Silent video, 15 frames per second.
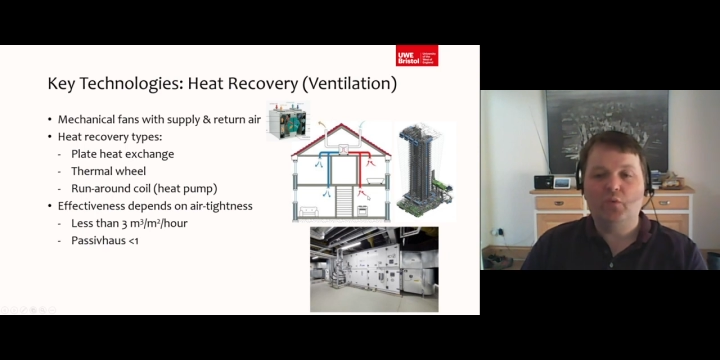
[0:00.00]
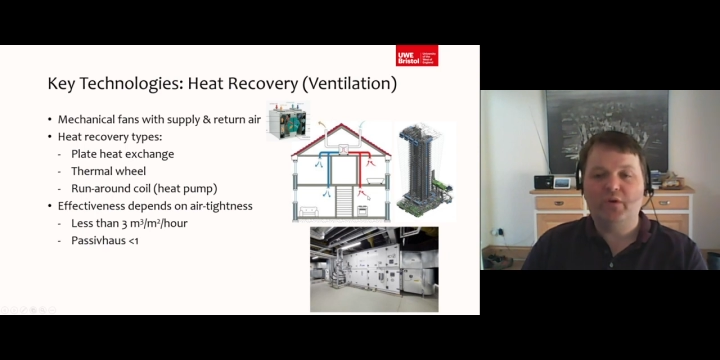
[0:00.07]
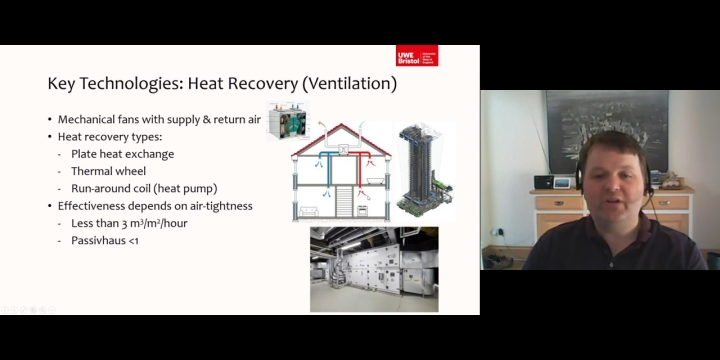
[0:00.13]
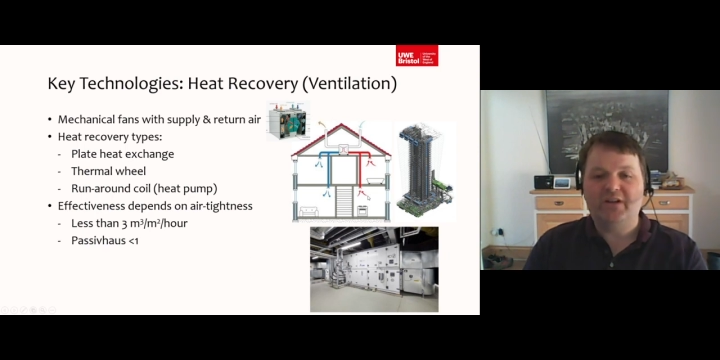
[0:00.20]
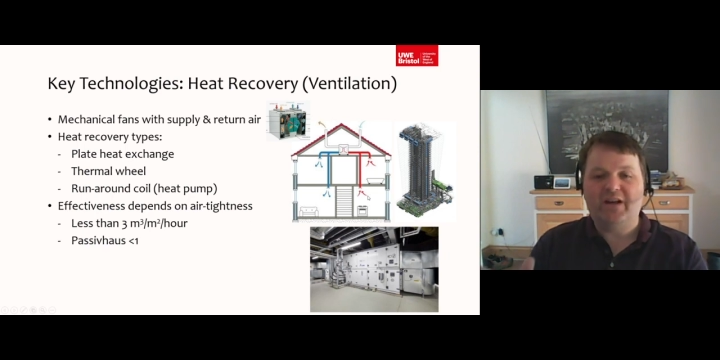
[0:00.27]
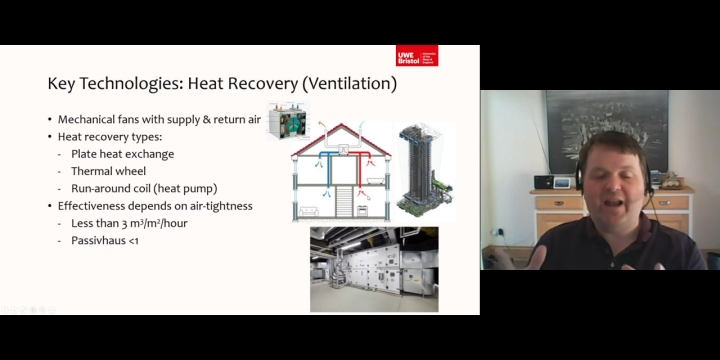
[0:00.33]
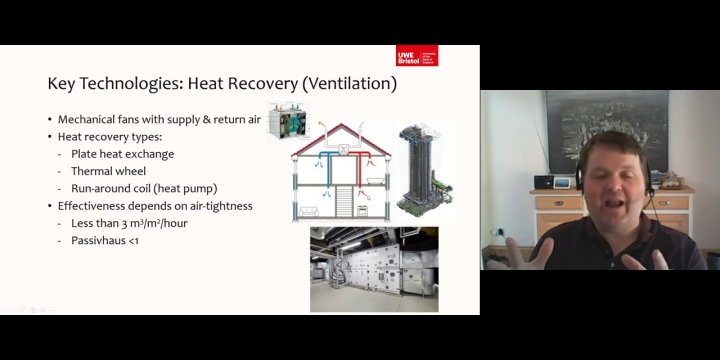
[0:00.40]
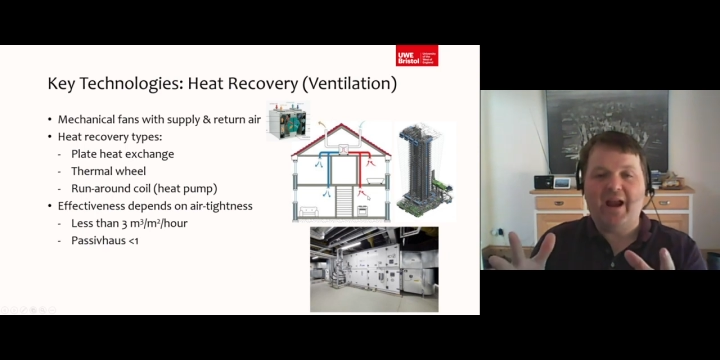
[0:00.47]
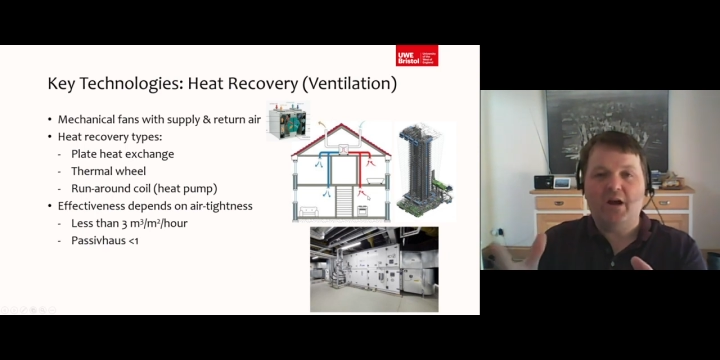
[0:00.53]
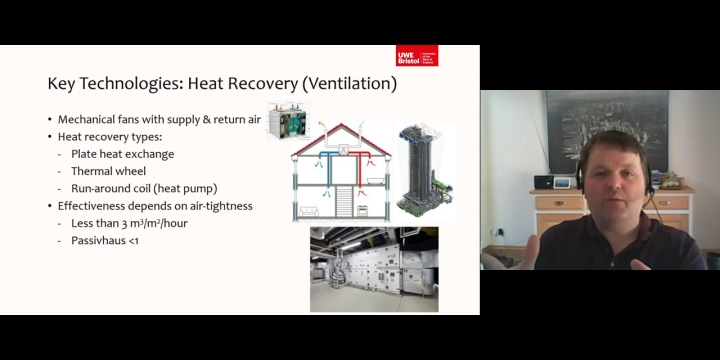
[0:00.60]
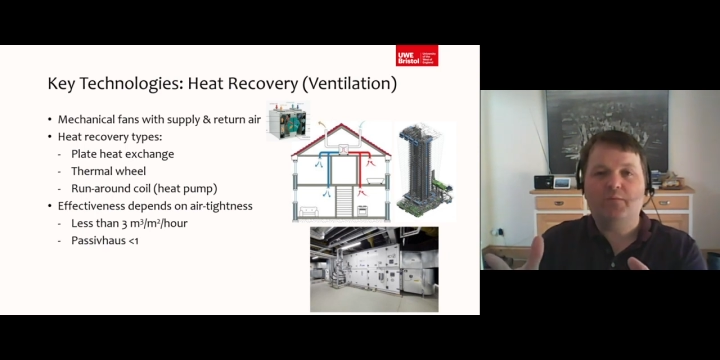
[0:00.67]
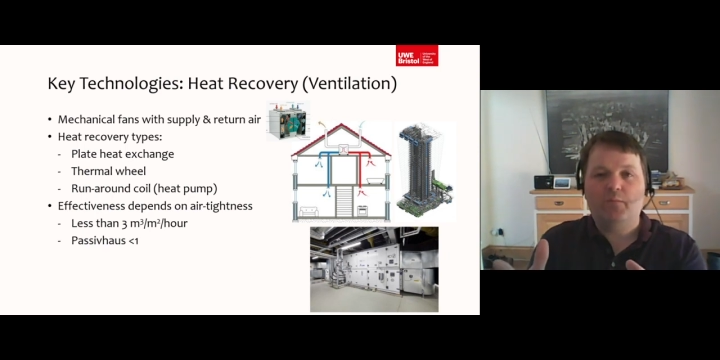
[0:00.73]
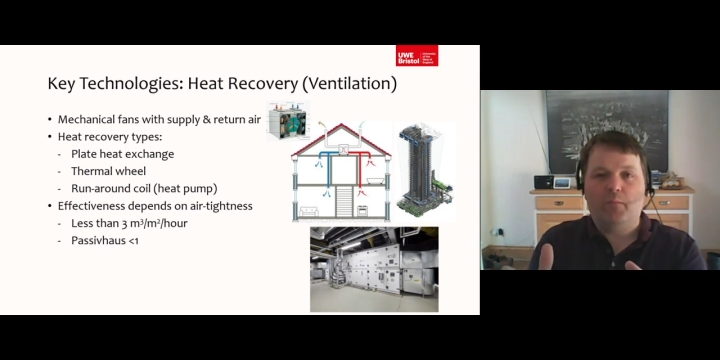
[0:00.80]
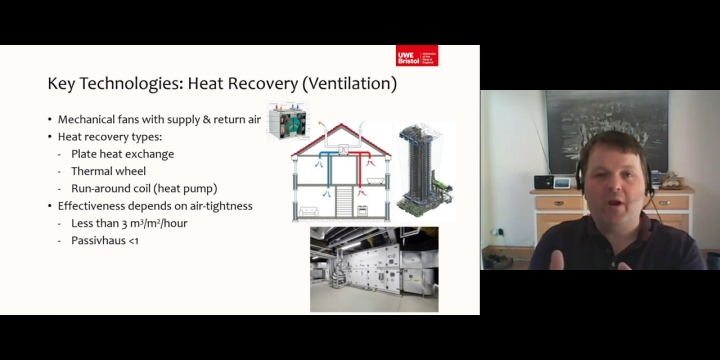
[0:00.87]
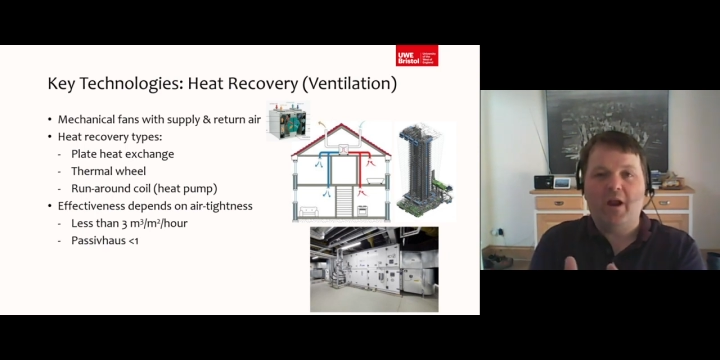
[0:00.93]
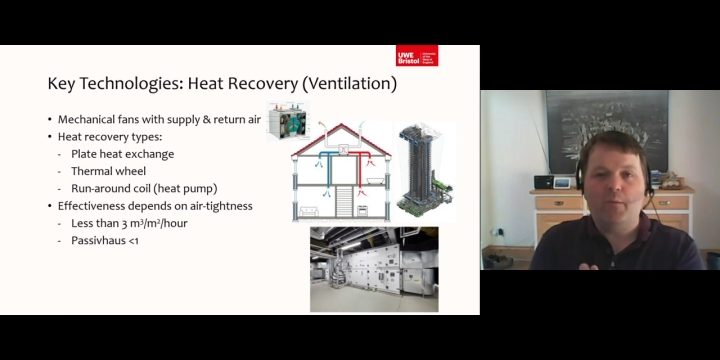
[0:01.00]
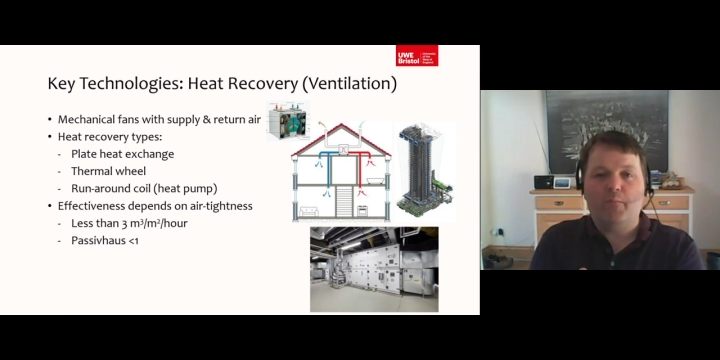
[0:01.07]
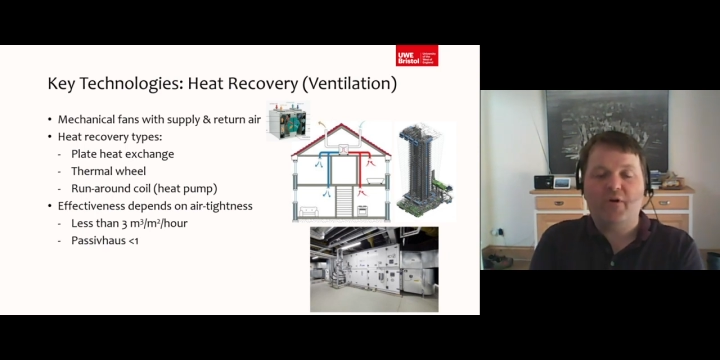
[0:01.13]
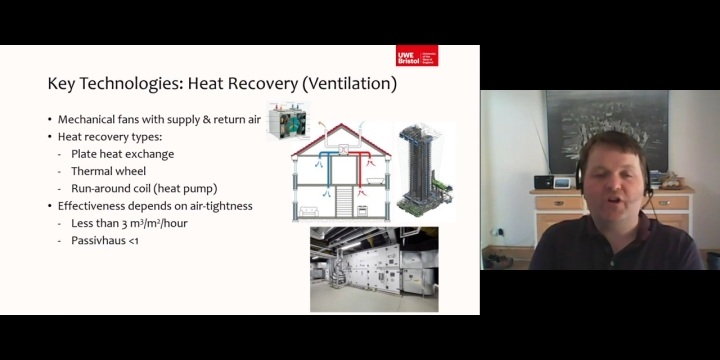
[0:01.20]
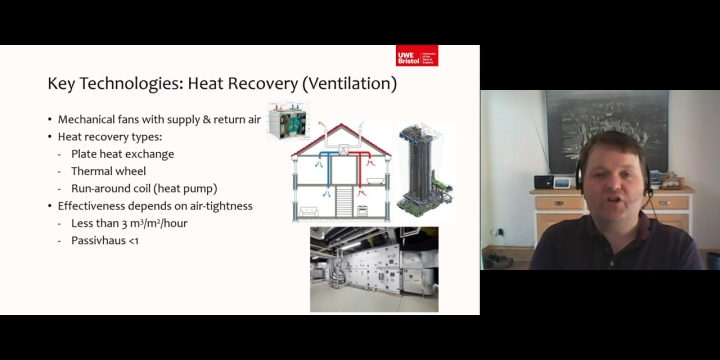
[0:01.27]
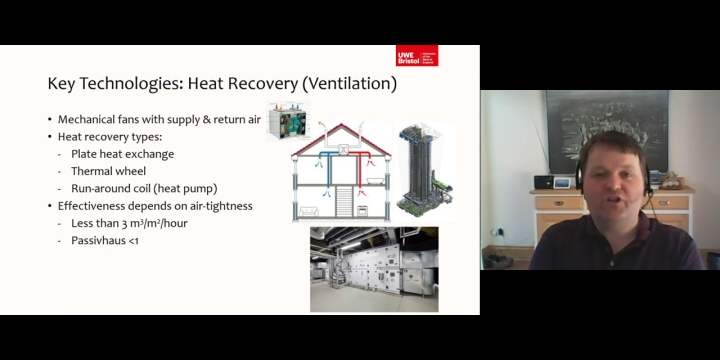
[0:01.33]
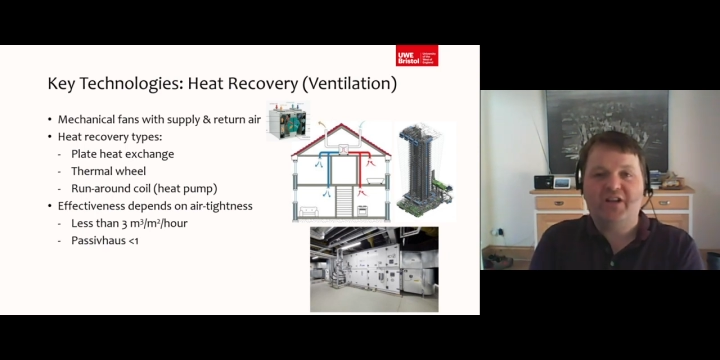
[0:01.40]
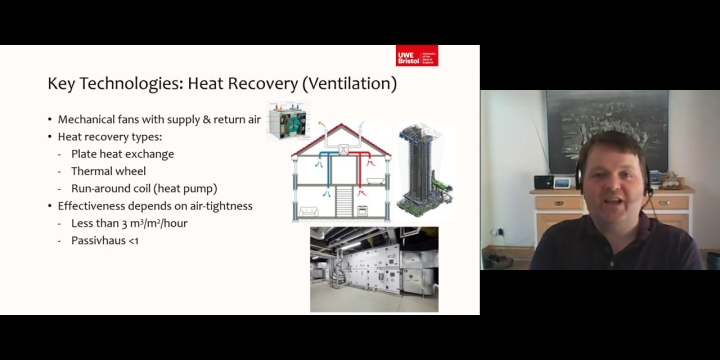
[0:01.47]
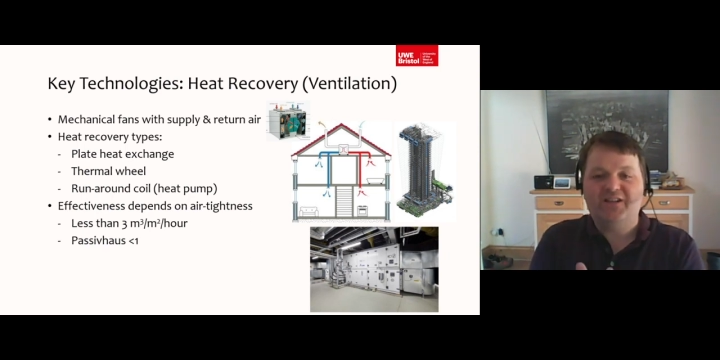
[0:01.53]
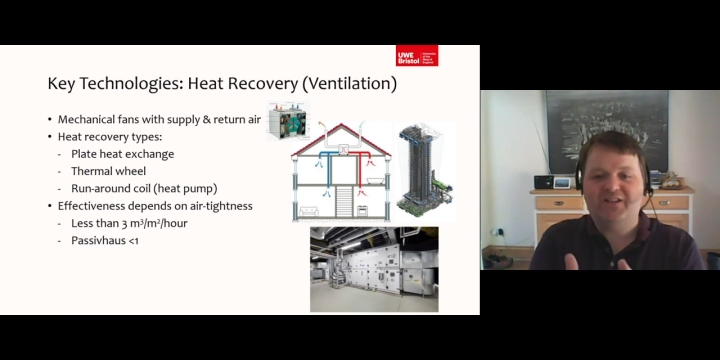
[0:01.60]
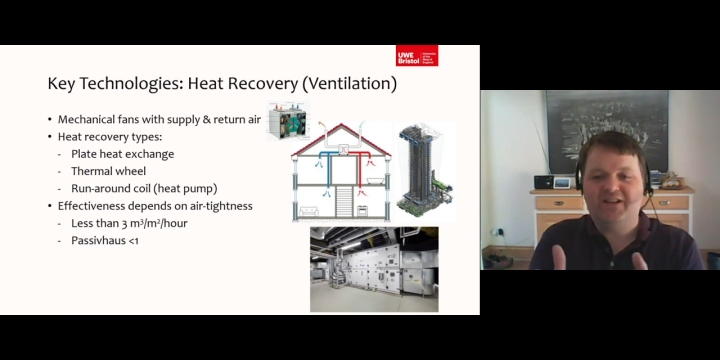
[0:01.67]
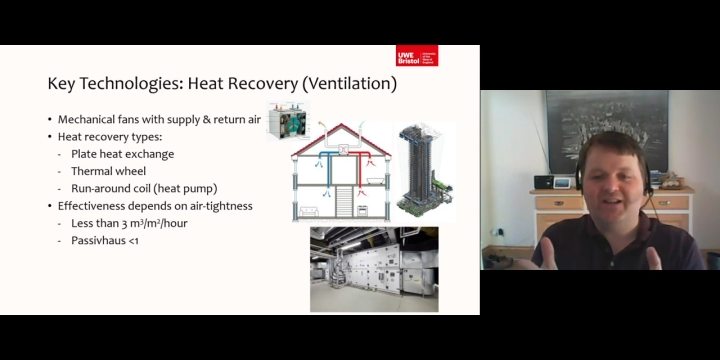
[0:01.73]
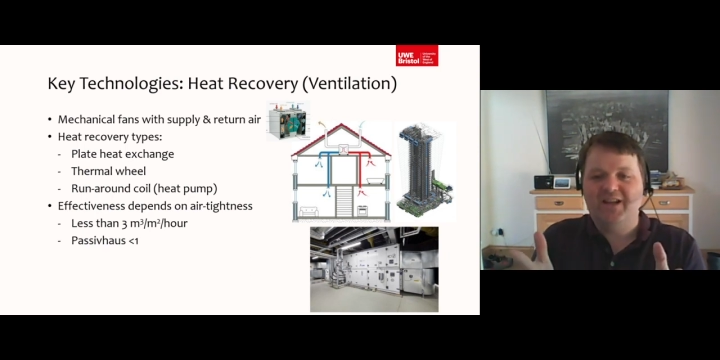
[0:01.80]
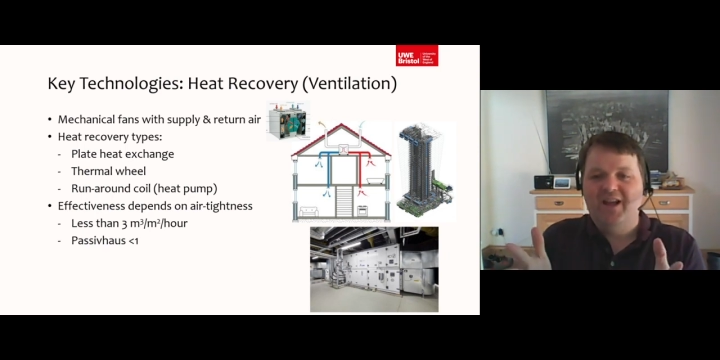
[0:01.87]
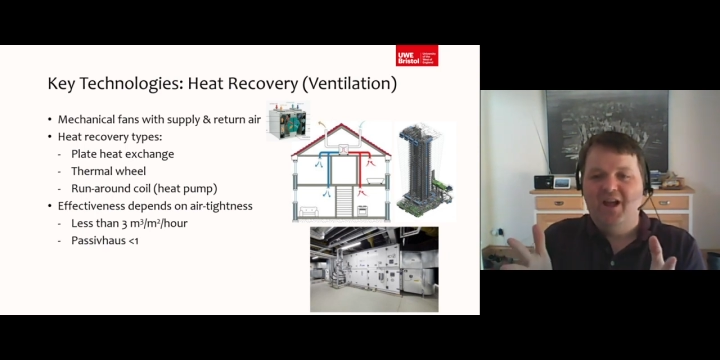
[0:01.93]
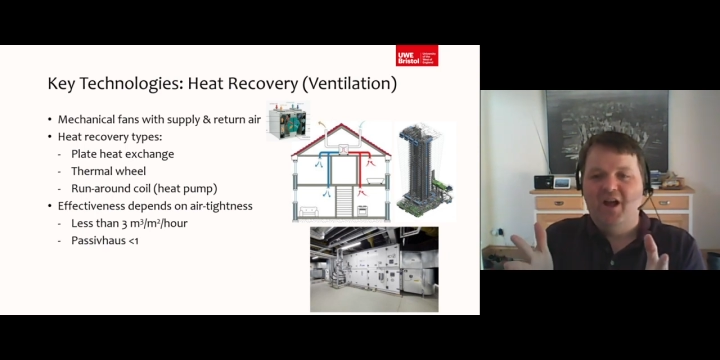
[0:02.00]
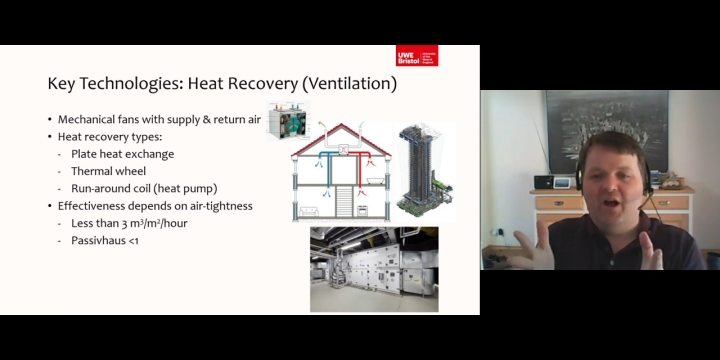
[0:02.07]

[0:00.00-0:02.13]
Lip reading: We did an air pressure testing